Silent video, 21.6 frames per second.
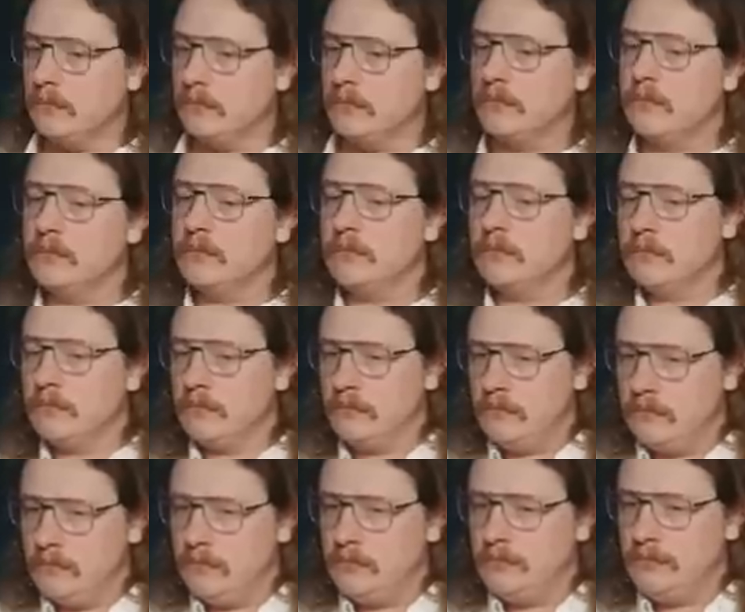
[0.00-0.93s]

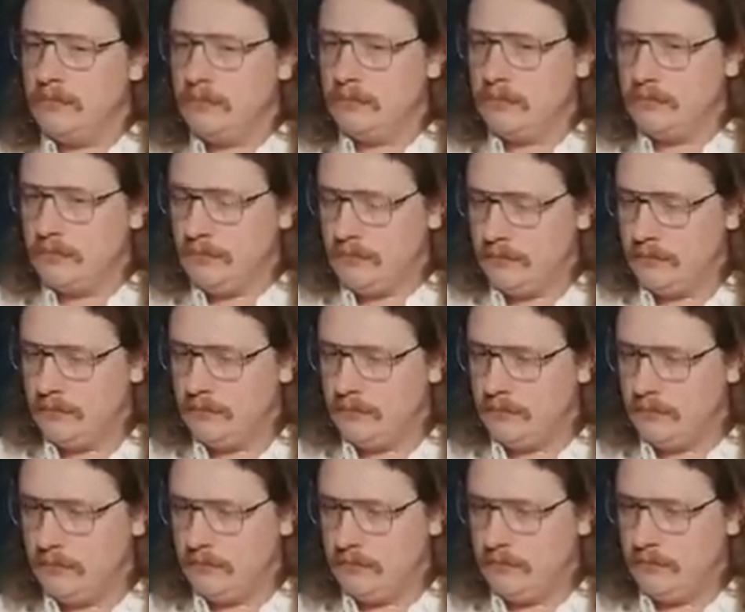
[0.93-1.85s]

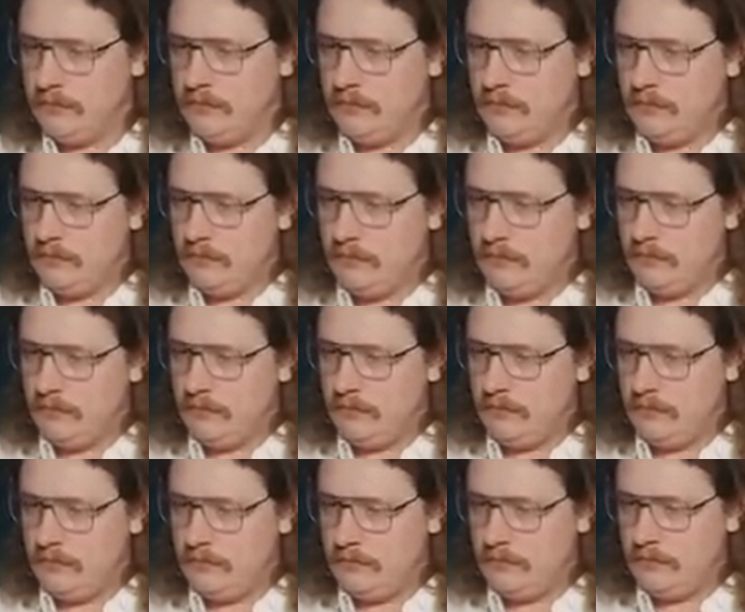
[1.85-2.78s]

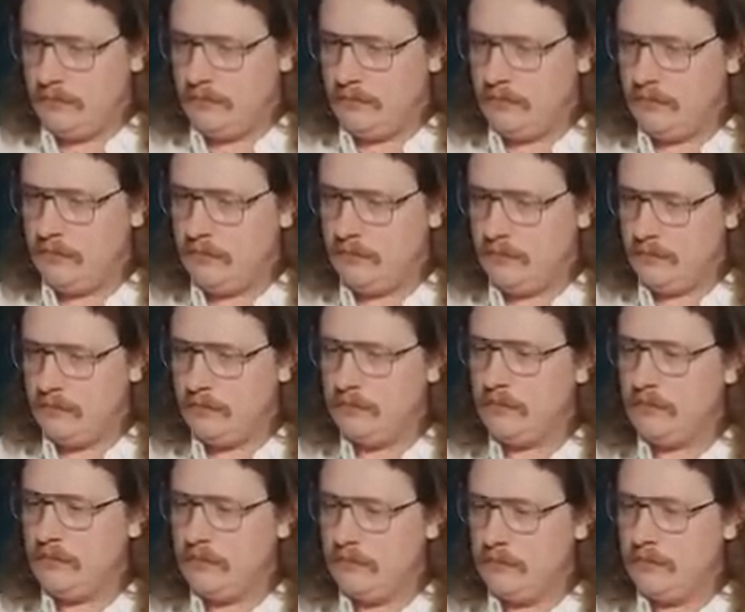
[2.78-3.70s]

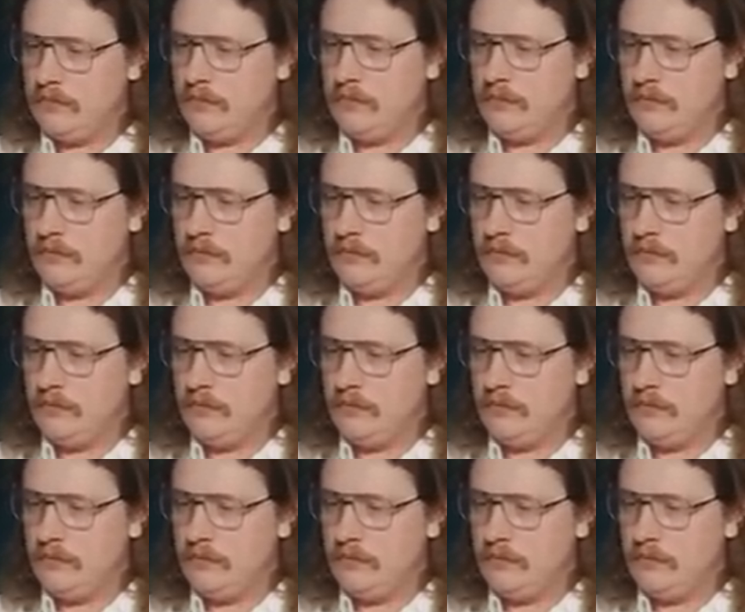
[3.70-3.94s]
[no speech]